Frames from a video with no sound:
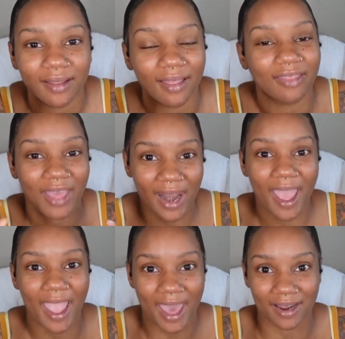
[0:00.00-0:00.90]
that I
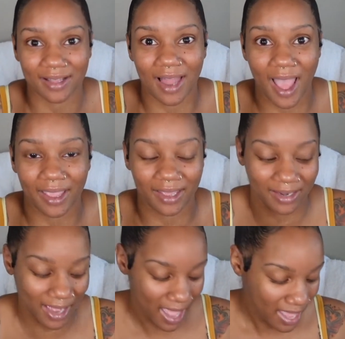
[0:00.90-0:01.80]
had a client.
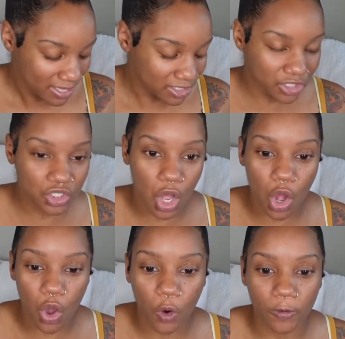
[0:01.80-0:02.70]

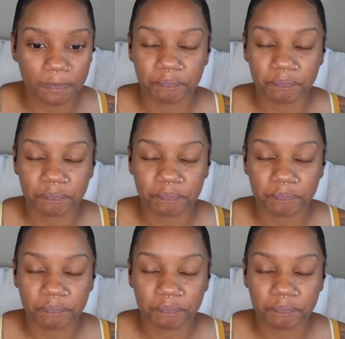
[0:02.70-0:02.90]
So,